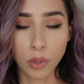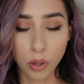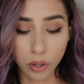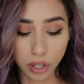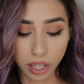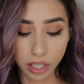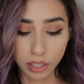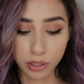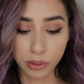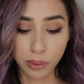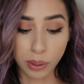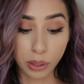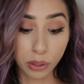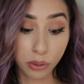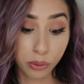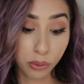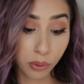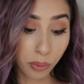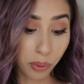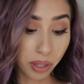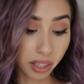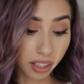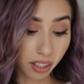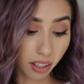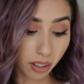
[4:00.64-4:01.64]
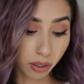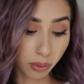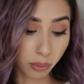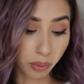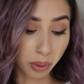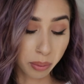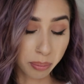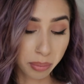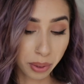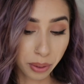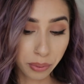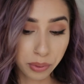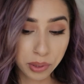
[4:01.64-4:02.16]
Okay, so I threw away the other
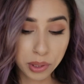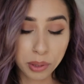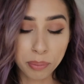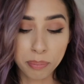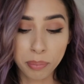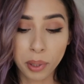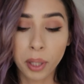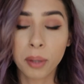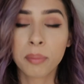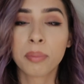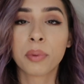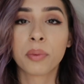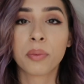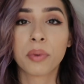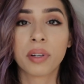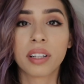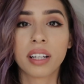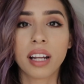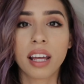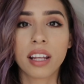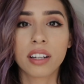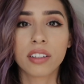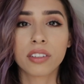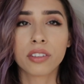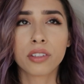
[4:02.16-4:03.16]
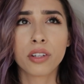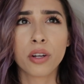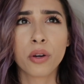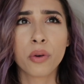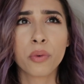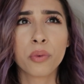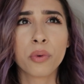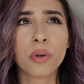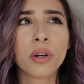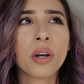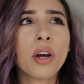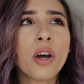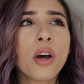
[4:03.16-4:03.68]
one, but it was the purple one. I
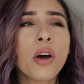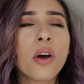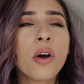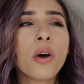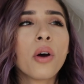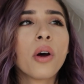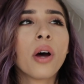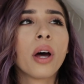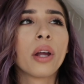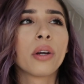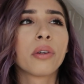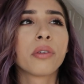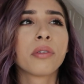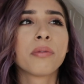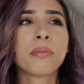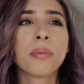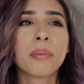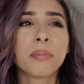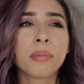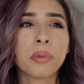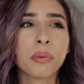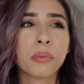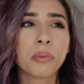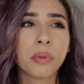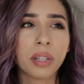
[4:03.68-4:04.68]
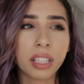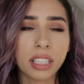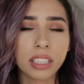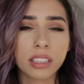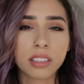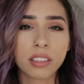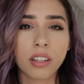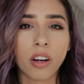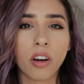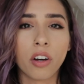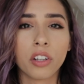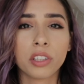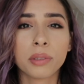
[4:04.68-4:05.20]
don't remember what it's
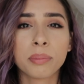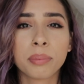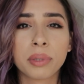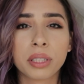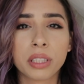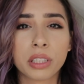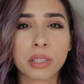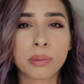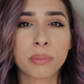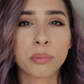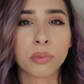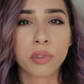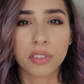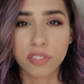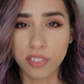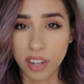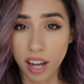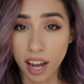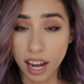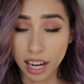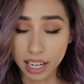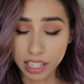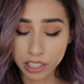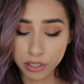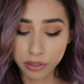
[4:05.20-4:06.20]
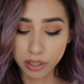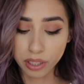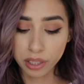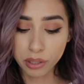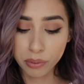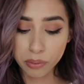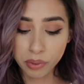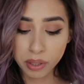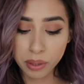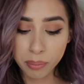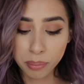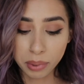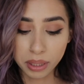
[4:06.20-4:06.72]
called, but it's more of a hydrating
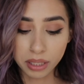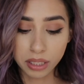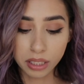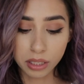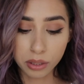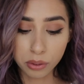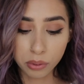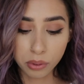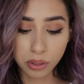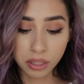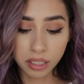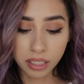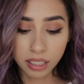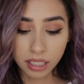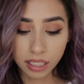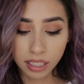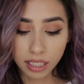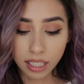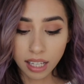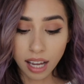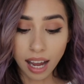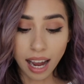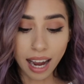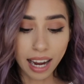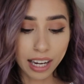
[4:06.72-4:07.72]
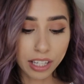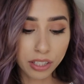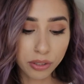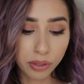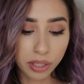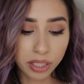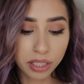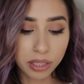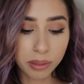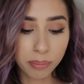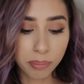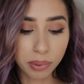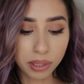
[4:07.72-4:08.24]
one. But this one
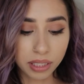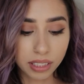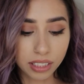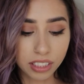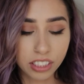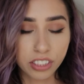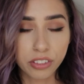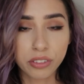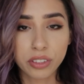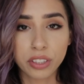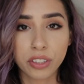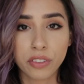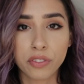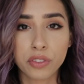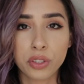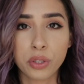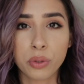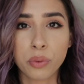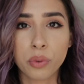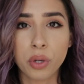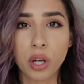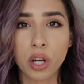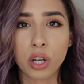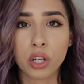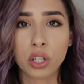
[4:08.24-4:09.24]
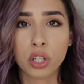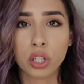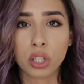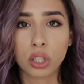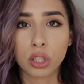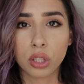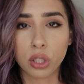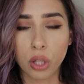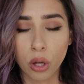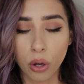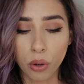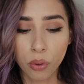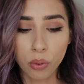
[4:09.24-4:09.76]
hydrates but still gives you a
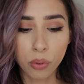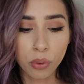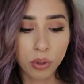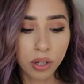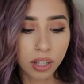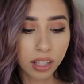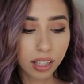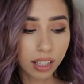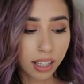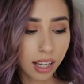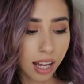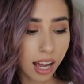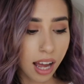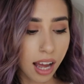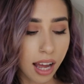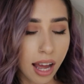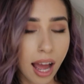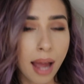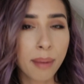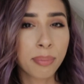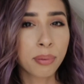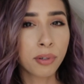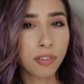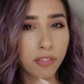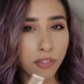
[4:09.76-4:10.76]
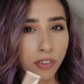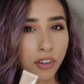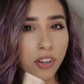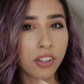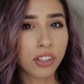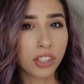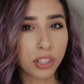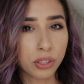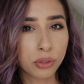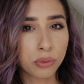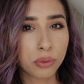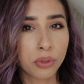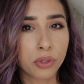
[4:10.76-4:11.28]
glow. I prefer
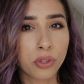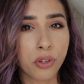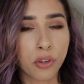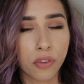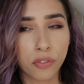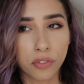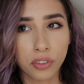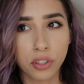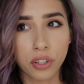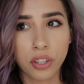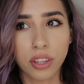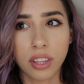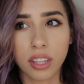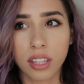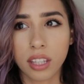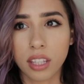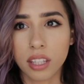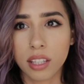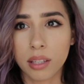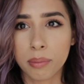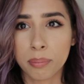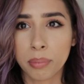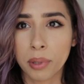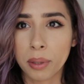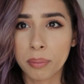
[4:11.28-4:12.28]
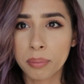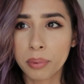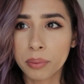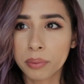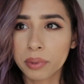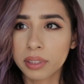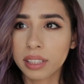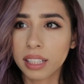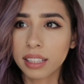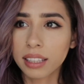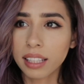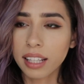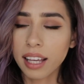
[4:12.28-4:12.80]
this one over the purple
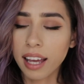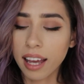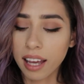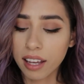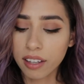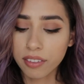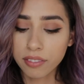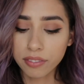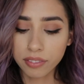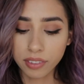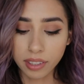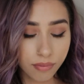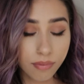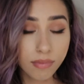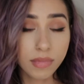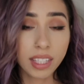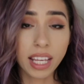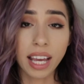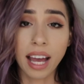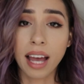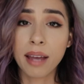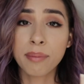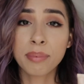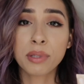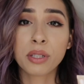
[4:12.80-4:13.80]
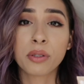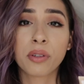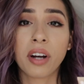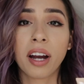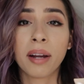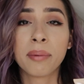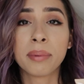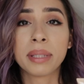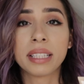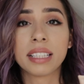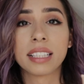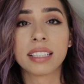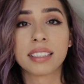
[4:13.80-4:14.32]
one that they have. Yeah, I've been
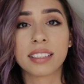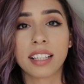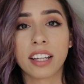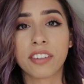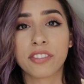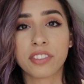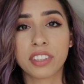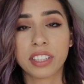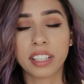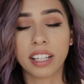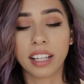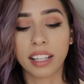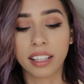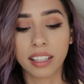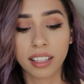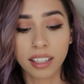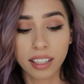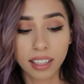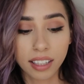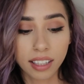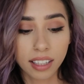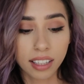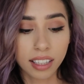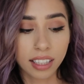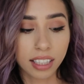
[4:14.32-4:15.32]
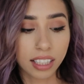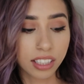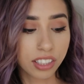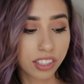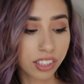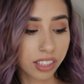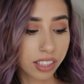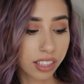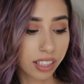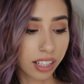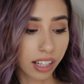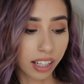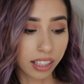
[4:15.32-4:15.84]
grabbing this every day. It
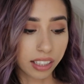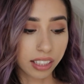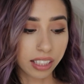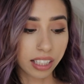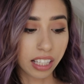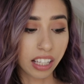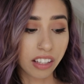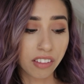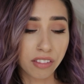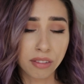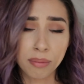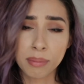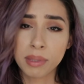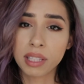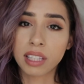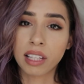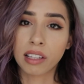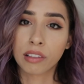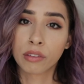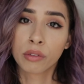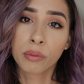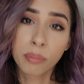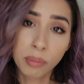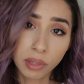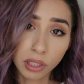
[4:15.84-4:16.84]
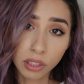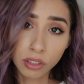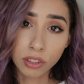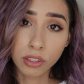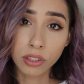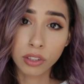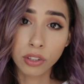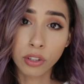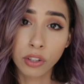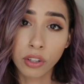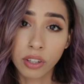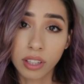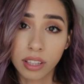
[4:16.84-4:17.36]
just kind of gives me that luminous
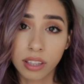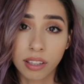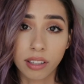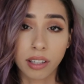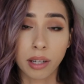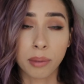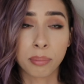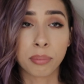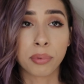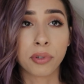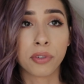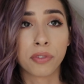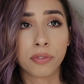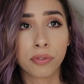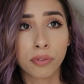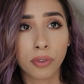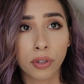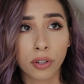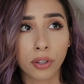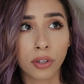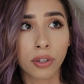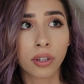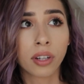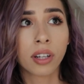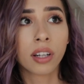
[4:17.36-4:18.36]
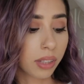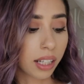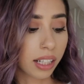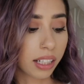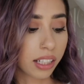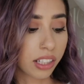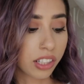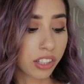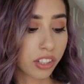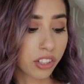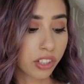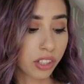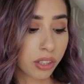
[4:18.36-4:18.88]
look that I prefer, and
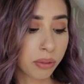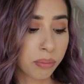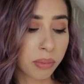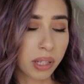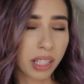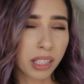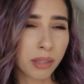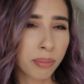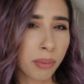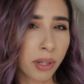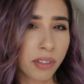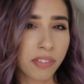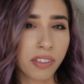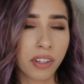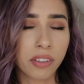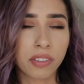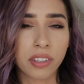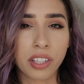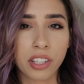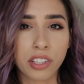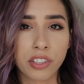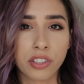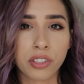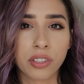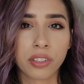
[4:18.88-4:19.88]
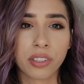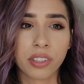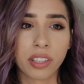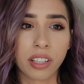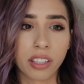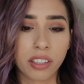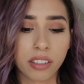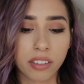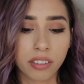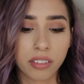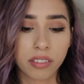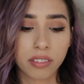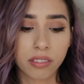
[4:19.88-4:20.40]
it just makes my foundation
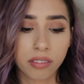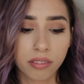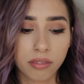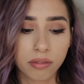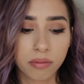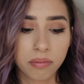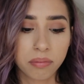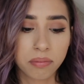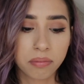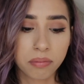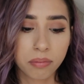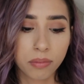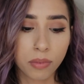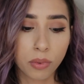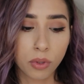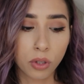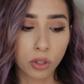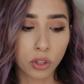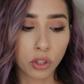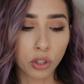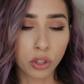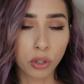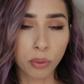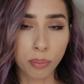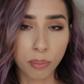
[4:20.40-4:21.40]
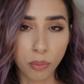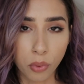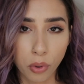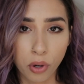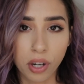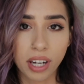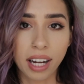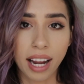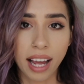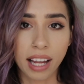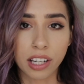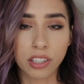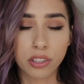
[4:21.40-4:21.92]
like look more
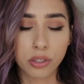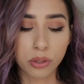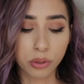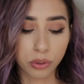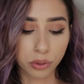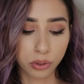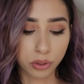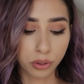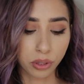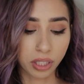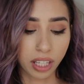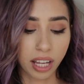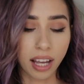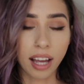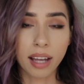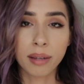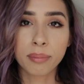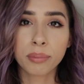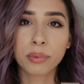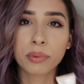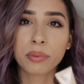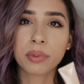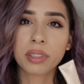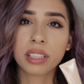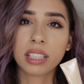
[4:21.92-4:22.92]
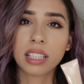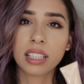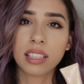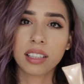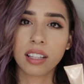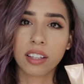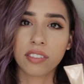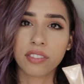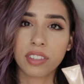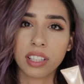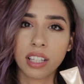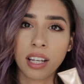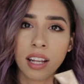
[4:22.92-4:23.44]
natural. So yeah, I've been really
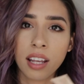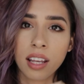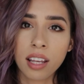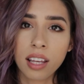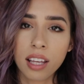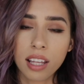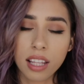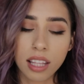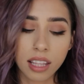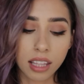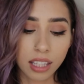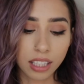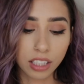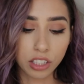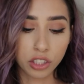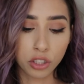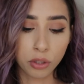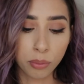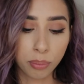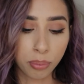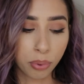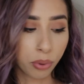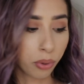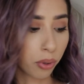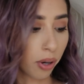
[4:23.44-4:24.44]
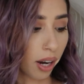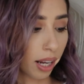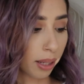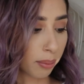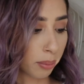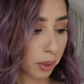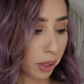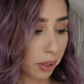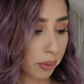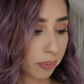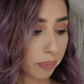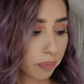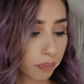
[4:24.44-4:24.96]
loving this
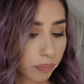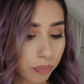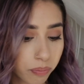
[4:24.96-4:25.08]
primer.